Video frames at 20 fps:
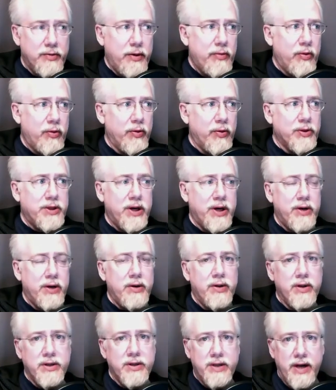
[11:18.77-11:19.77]
People will tell you
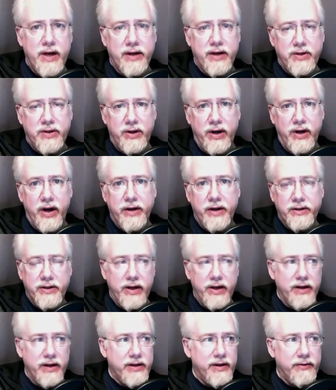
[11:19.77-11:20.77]
that deaths in the United
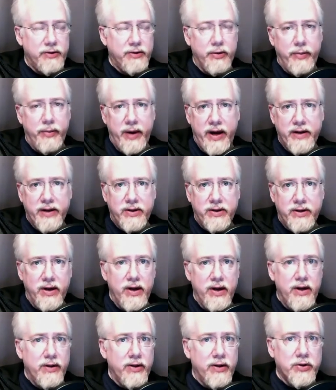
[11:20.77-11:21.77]
States have surpassed
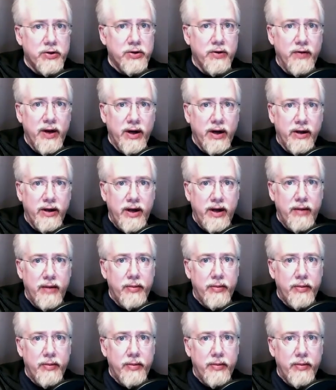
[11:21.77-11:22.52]
those of Italy,